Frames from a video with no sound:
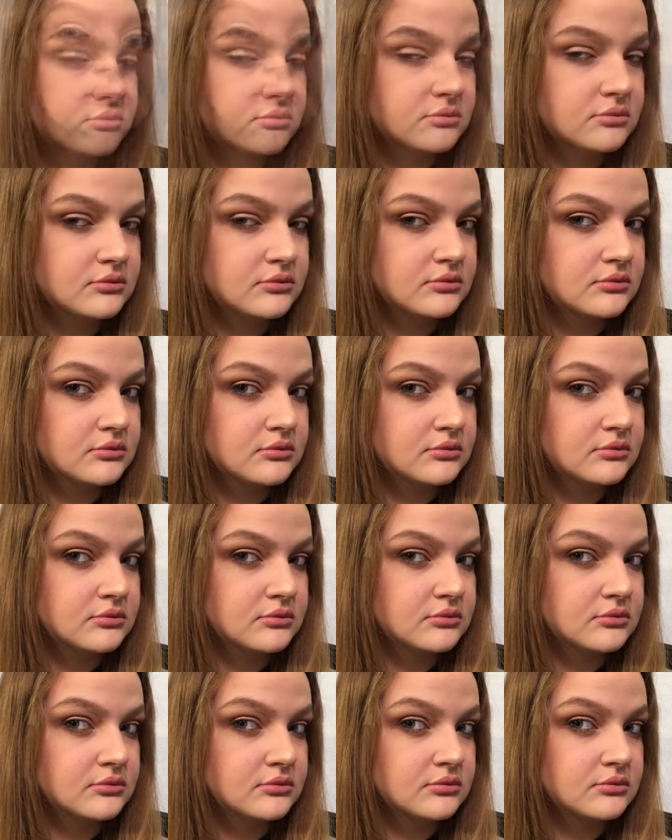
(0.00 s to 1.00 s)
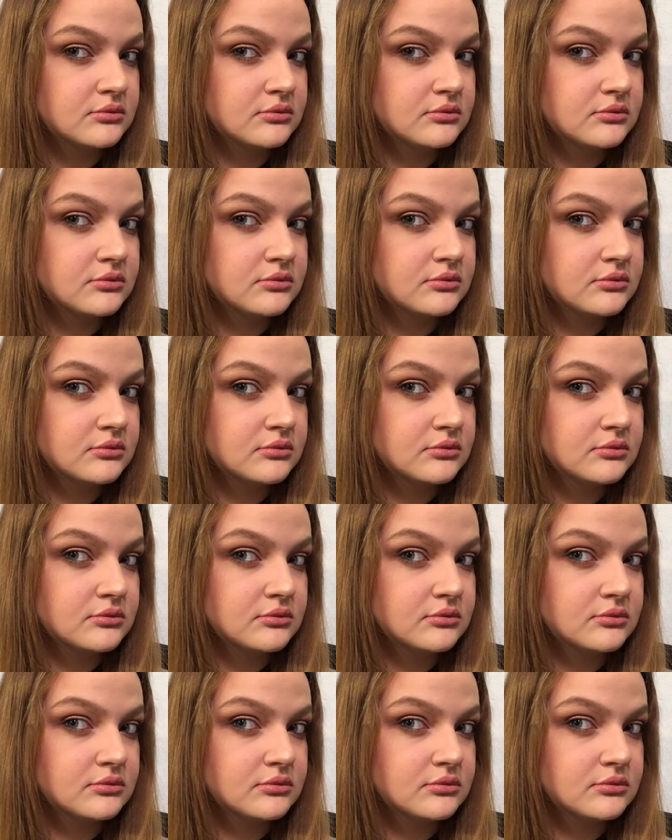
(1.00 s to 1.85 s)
Nobody speaks.